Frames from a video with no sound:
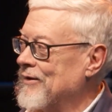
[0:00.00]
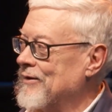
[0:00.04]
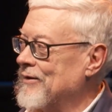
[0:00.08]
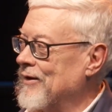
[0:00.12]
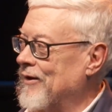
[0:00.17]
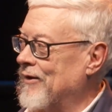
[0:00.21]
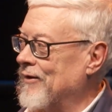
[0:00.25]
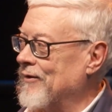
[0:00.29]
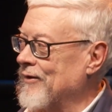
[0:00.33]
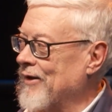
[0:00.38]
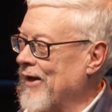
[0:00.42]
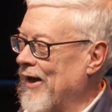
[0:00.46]

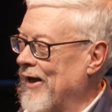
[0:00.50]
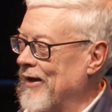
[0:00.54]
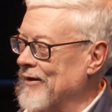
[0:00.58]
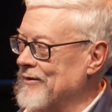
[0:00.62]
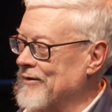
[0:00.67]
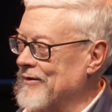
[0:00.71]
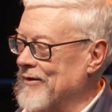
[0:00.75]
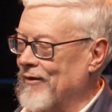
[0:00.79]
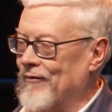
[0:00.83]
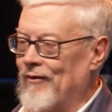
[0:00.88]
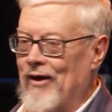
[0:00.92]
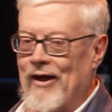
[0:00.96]
Okay,
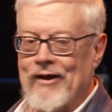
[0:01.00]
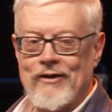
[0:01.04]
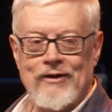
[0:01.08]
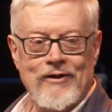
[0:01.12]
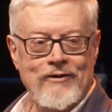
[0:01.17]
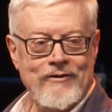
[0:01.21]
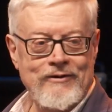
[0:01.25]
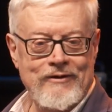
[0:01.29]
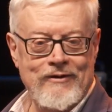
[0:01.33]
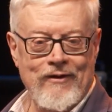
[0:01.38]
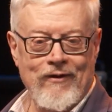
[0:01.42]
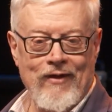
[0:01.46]
so I
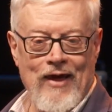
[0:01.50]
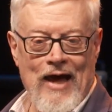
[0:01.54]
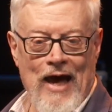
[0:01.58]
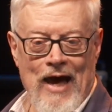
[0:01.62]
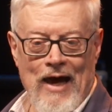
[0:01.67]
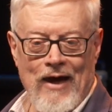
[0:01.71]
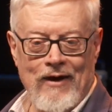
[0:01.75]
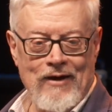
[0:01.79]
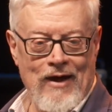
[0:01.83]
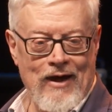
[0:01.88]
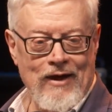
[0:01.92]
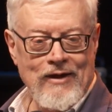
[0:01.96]
used
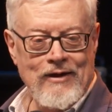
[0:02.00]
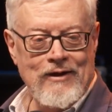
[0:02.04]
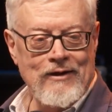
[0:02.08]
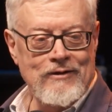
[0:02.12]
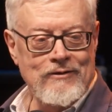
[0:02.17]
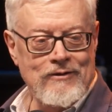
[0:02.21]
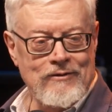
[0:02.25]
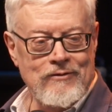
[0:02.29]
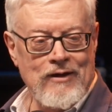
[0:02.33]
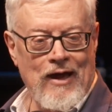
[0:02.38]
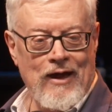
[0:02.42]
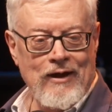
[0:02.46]
that. I
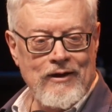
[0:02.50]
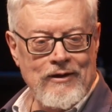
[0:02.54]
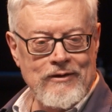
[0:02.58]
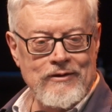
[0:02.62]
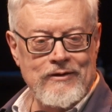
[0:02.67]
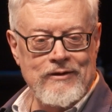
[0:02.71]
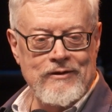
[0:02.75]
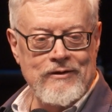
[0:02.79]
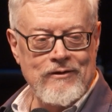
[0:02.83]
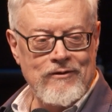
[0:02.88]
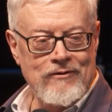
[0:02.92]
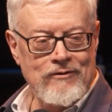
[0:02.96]
could
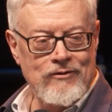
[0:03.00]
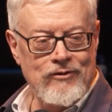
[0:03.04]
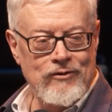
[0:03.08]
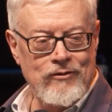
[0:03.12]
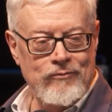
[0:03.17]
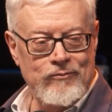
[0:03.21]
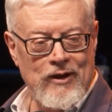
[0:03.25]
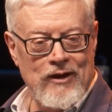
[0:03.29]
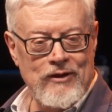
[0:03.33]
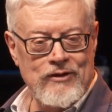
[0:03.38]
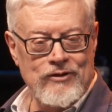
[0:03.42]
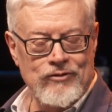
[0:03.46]
still do
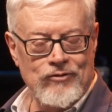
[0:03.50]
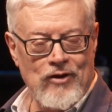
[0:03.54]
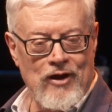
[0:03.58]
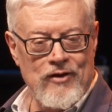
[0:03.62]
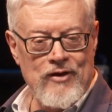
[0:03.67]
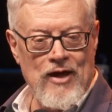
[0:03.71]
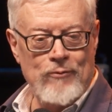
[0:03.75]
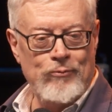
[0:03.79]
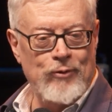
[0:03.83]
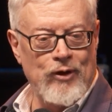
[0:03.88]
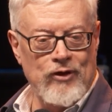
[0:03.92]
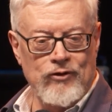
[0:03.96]
ministry on
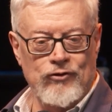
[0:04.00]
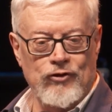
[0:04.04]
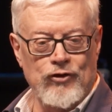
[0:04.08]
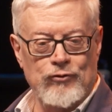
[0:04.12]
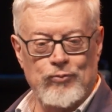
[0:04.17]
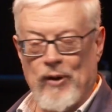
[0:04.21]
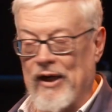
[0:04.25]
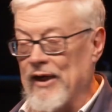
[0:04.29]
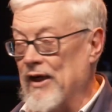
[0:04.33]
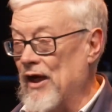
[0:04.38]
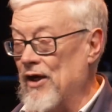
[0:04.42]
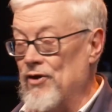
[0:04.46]
that basis,
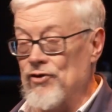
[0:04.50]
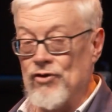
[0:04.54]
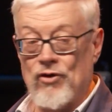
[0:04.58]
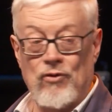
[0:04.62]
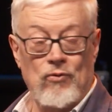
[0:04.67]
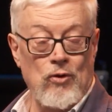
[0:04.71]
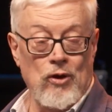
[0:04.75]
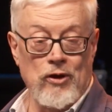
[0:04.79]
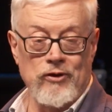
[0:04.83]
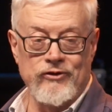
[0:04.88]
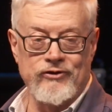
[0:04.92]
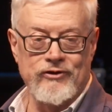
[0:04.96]
but I got no
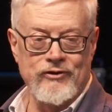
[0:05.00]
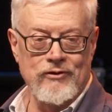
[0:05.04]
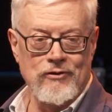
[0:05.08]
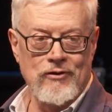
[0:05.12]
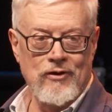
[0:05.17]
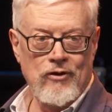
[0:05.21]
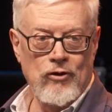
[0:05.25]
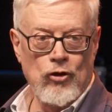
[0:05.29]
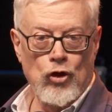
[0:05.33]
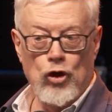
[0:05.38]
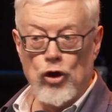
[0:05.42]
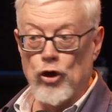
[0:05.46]
words,
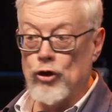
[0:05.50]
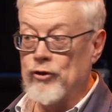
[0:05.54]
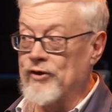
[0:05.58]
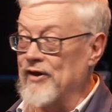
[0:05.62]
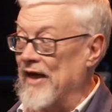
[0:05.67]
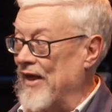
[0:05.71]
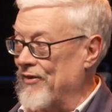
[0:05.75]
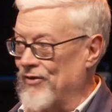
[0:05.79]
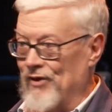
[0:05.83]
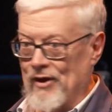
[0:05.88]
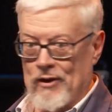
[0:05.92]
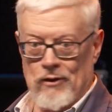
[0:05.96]
heard
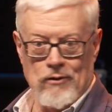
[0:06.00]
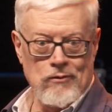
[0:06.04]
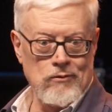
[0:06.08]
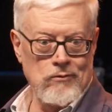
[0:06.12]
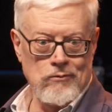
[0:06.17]
nothing.